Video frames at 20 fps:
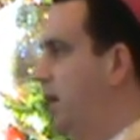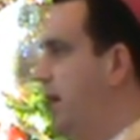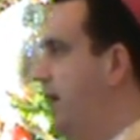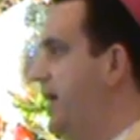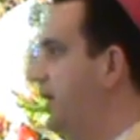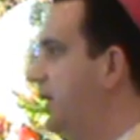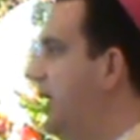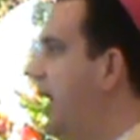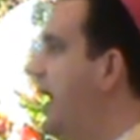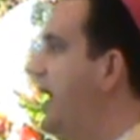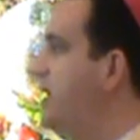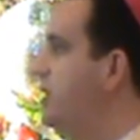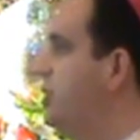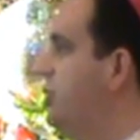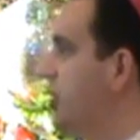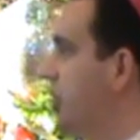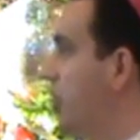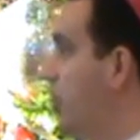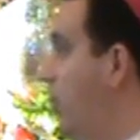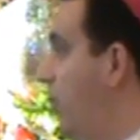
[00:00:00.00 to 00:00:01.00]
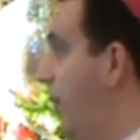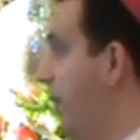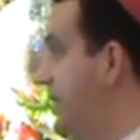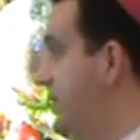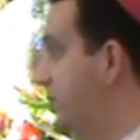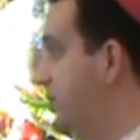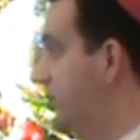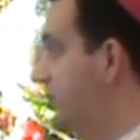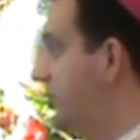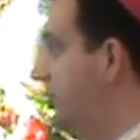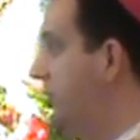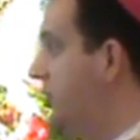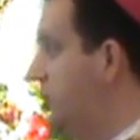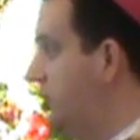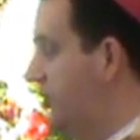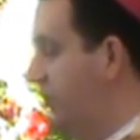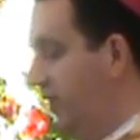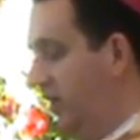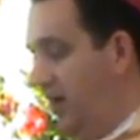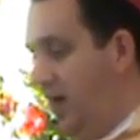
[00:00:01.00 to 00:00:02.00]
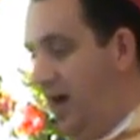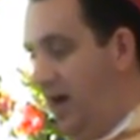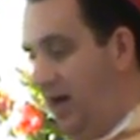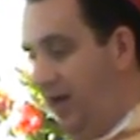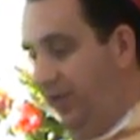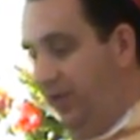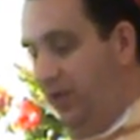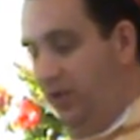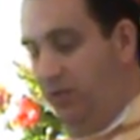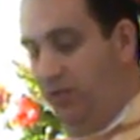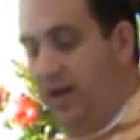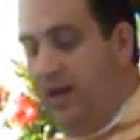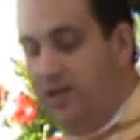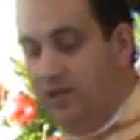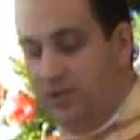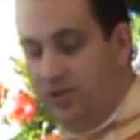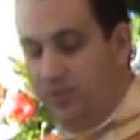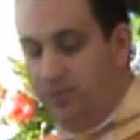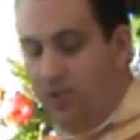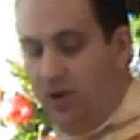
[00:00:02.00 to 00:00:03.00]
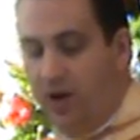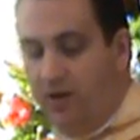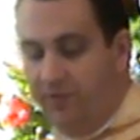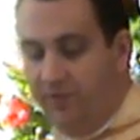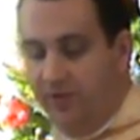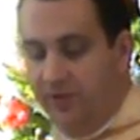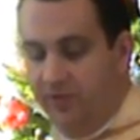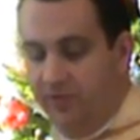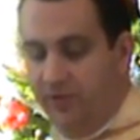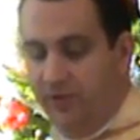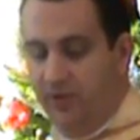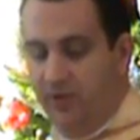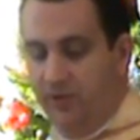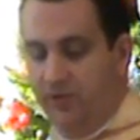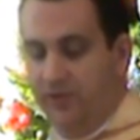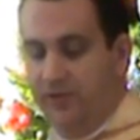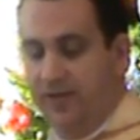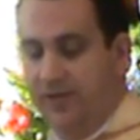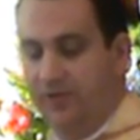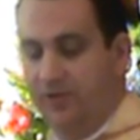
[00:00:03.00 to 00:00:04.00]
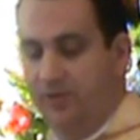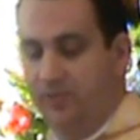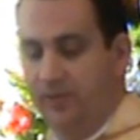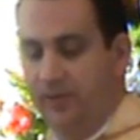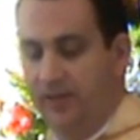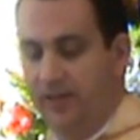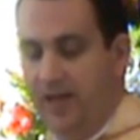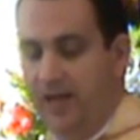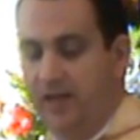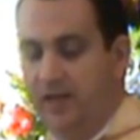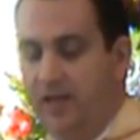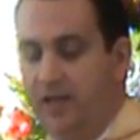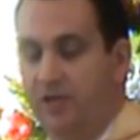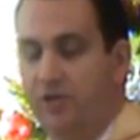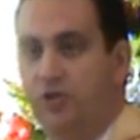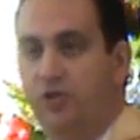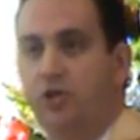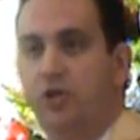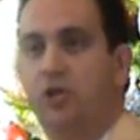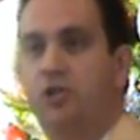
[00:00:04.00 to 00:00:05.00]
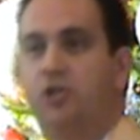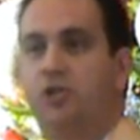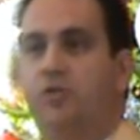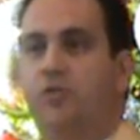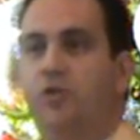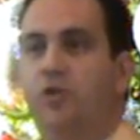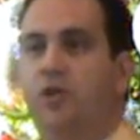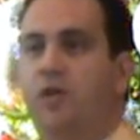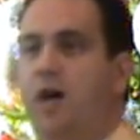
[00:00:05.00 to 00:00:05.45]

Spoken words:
Elijah went in search for God, the greatest prophet of the Old Testament. And he searched for